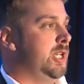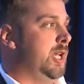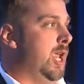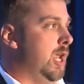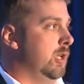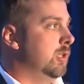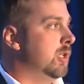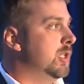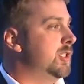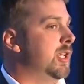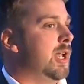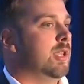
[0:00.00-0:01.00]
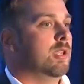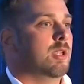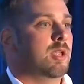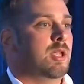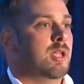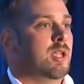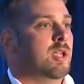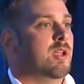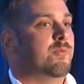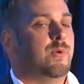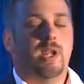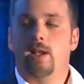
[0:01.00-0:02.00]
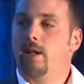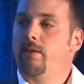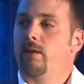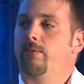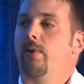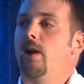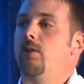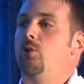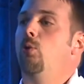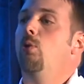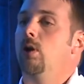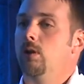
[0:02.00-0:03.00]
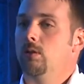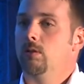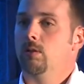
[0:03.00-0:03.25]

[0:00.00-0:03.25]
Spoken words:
eGain and said, if we can identify the door,